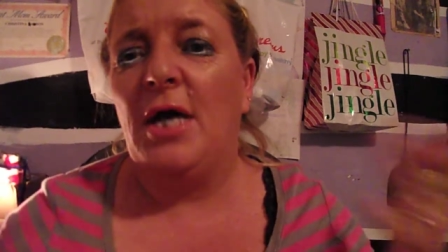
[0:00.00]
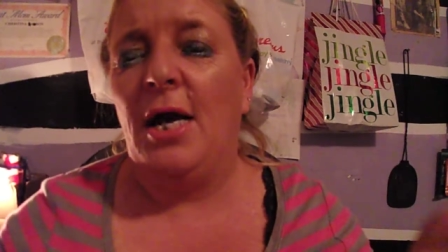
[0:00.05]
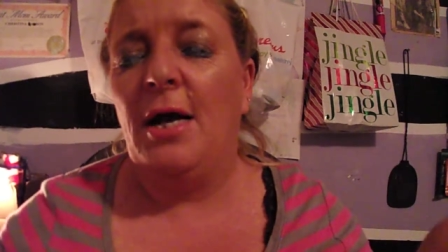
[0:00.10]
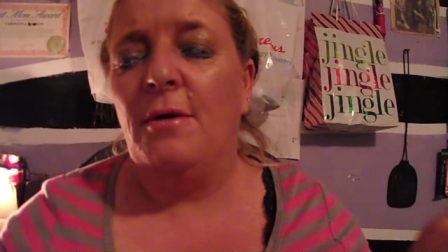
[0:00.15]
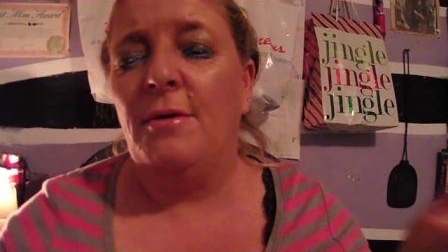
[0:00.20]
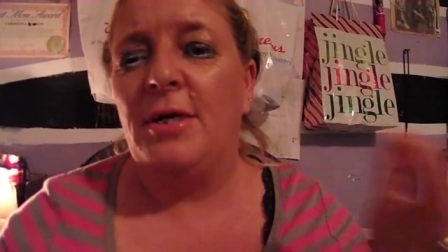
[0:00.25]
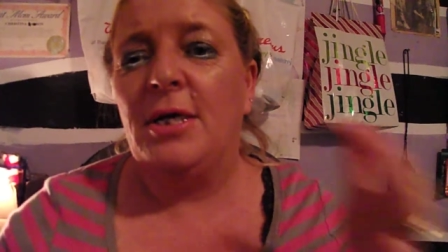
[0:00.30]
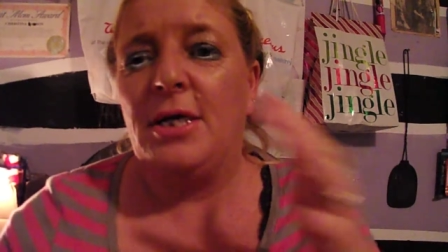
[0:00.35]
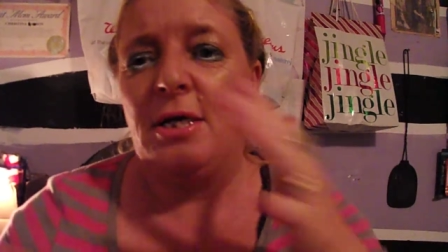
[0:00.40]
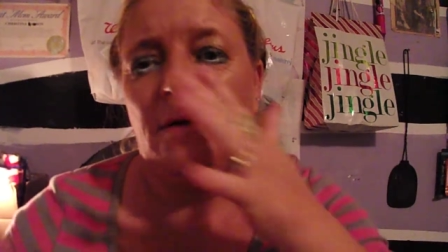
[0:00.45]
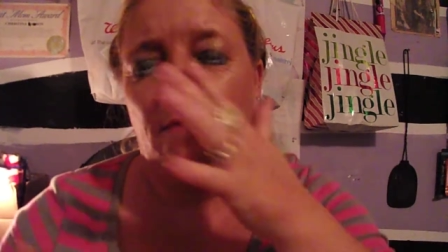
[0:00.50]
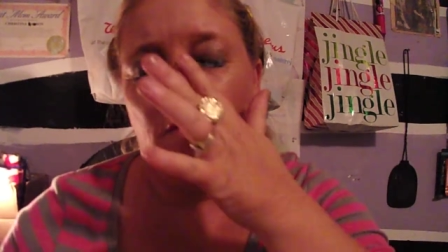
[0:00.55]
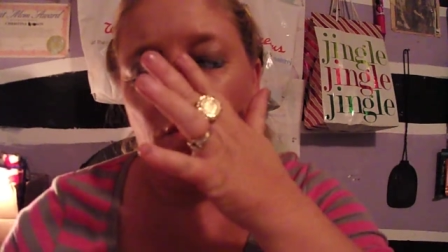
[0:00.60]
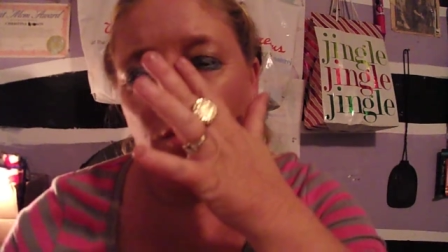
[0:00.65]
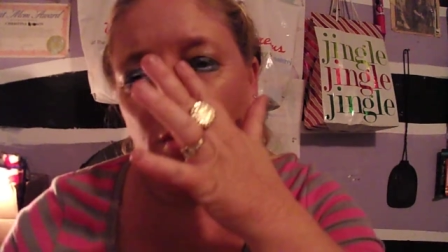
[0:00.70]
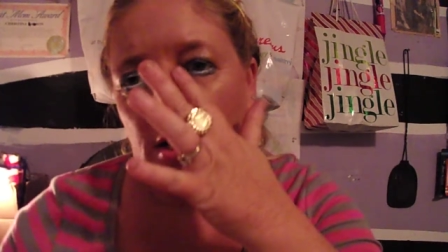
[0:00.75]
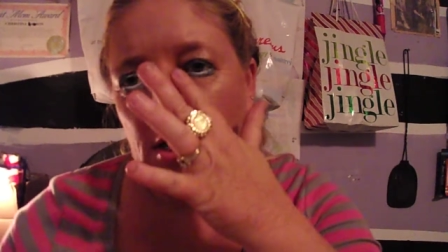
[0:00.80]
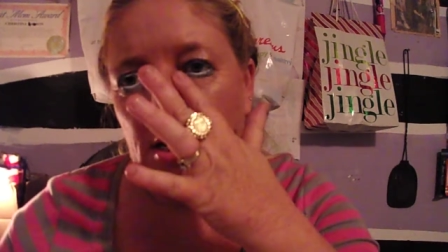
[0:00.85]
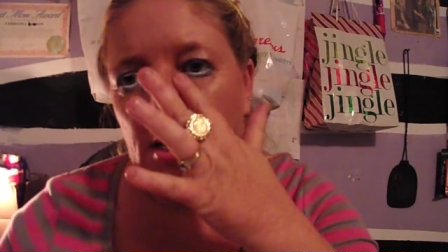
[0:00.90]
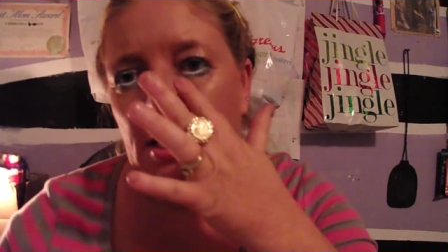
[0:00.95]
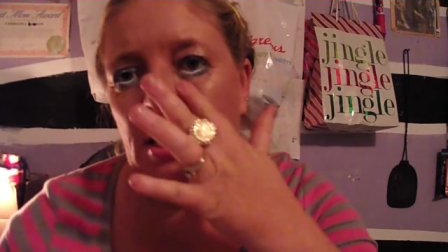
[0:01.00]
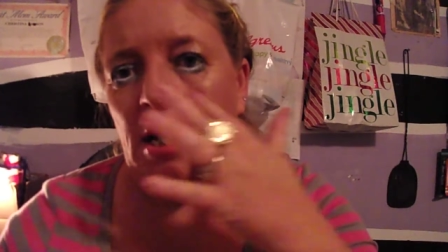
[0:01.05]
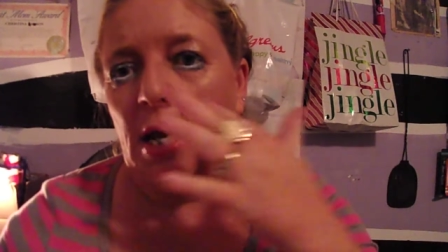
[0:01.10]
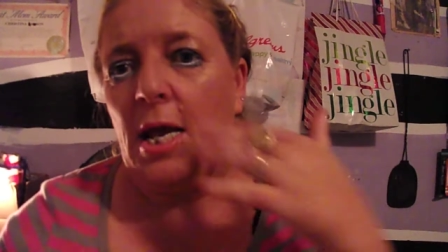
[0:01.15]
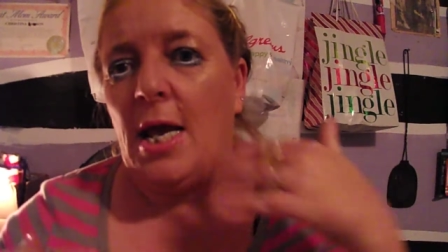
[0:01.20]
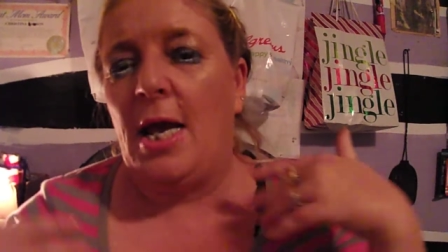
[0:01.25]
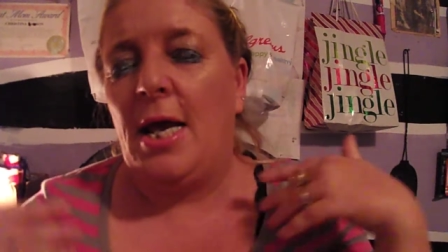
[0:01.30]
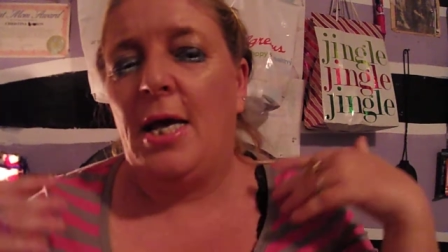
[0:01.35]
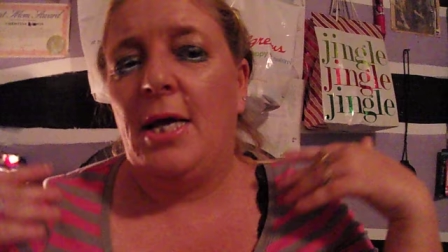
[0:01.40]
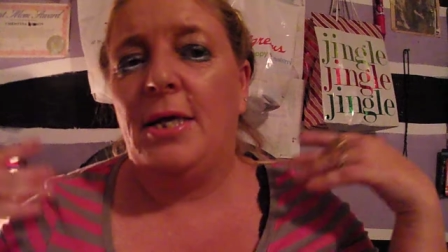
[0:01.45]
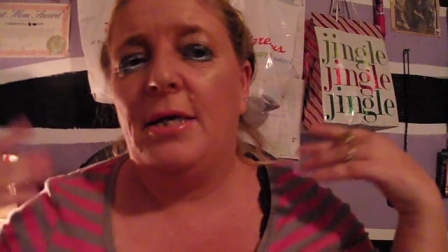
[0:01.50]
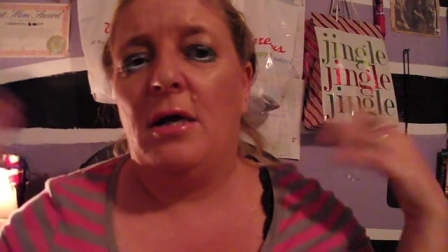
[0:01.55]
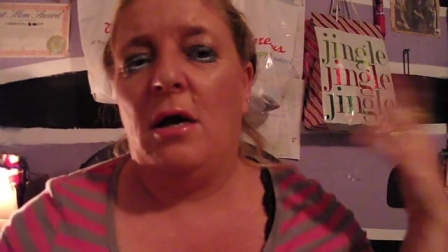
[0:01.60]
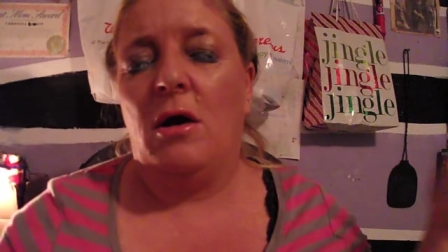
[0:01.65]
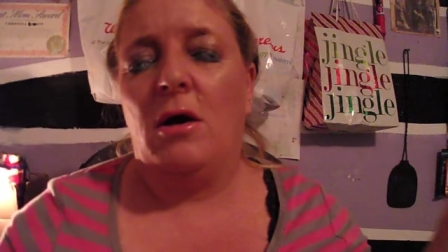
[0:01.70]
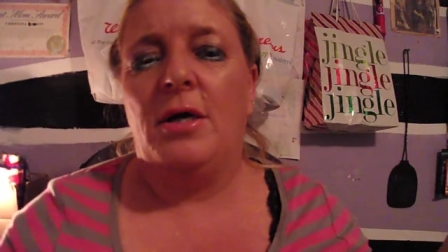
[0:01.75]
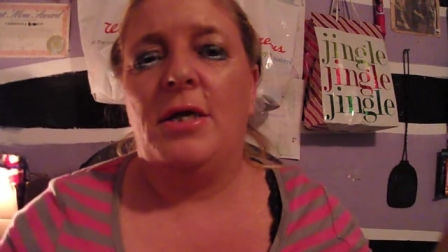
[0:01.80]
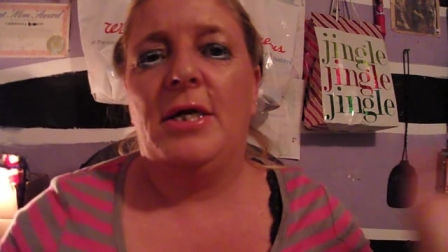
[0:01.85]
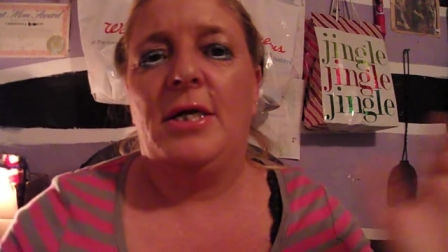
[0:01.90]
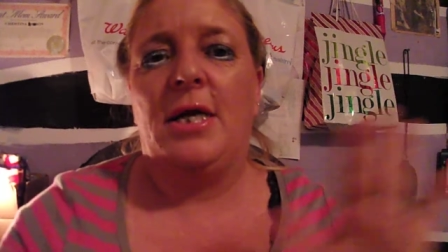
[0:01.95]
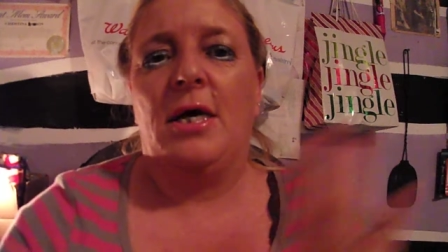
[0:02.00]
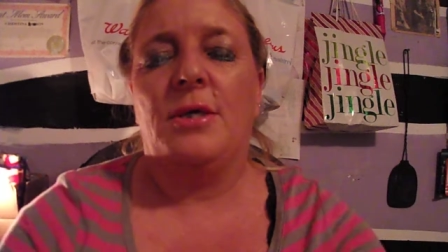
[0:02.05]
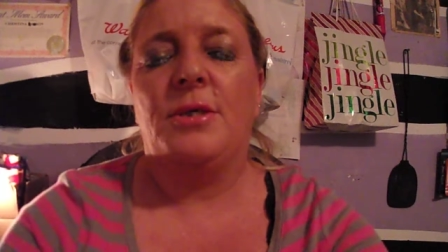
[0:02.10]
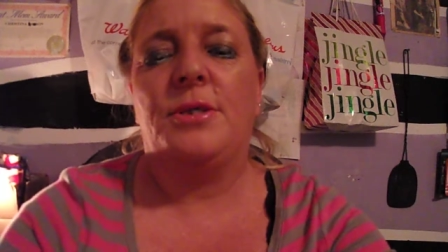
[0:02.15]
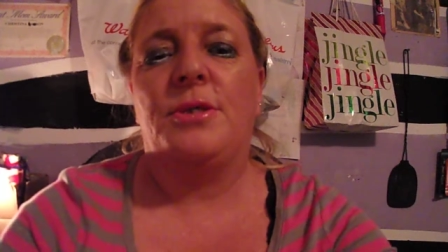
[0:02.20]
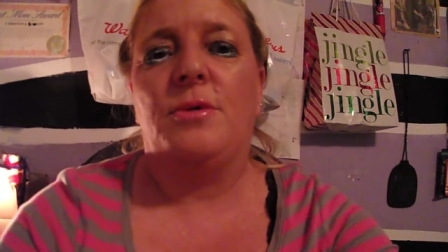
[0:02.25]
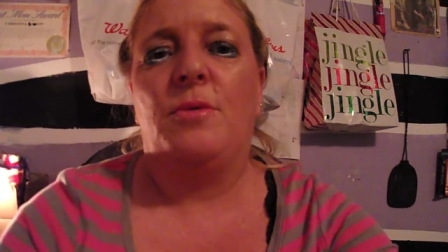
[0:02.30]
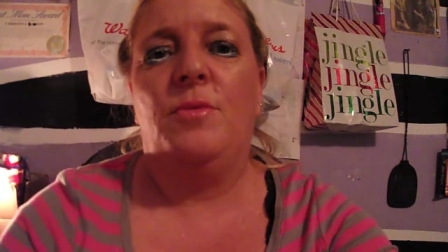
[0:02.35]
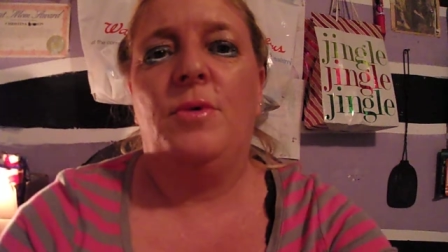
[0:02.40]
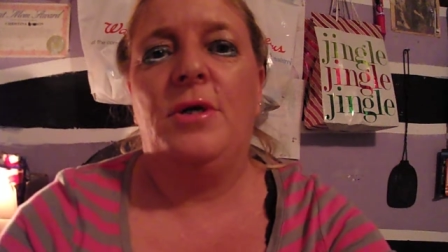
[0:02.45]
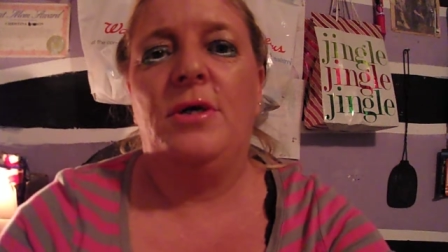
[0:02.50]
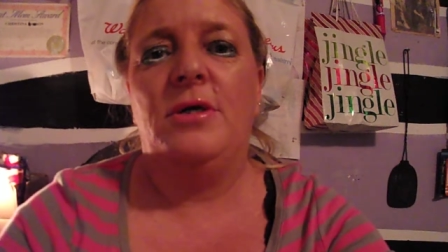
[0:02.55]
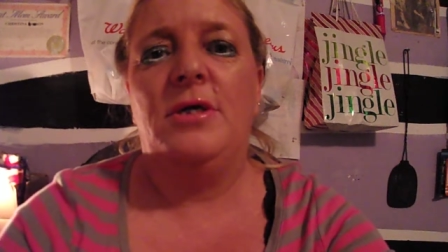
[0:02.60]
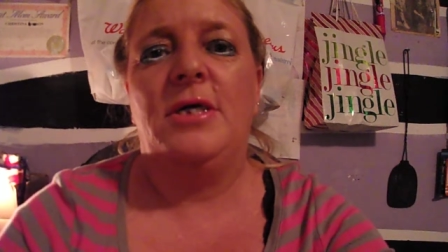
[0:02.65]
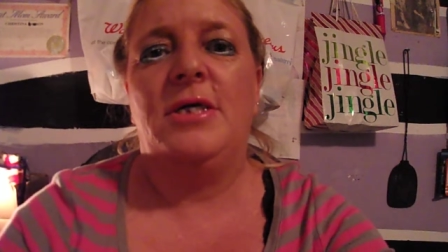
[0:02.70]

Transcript: diary giveaway and already announced the winner.